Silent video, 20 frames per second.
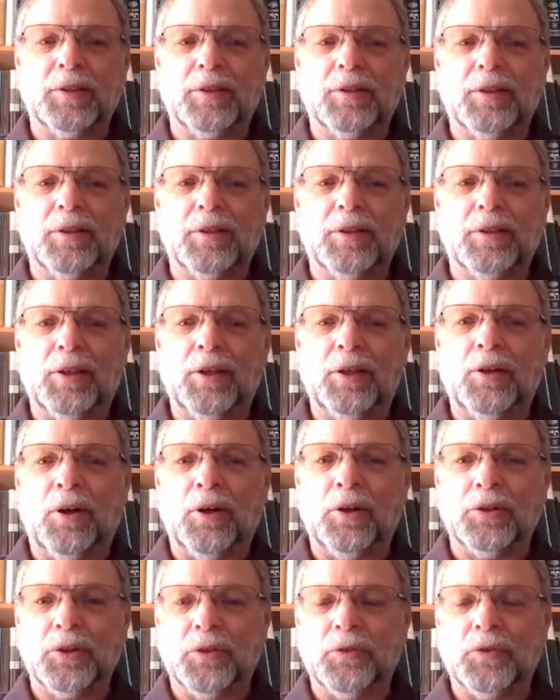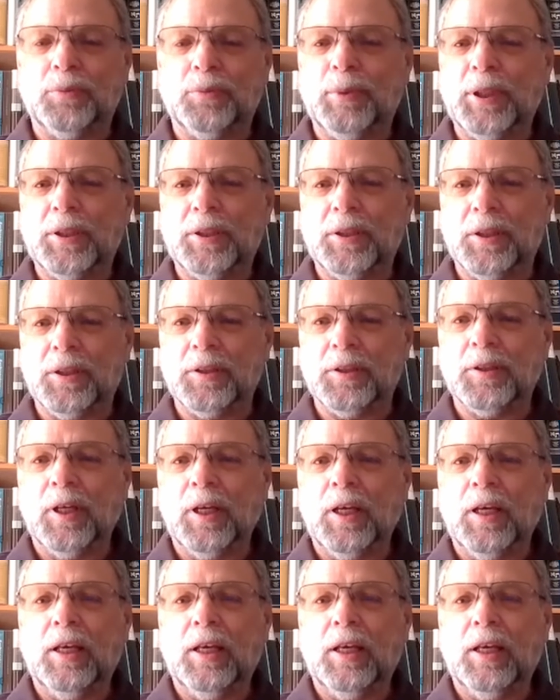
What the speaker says: that The Origin of Species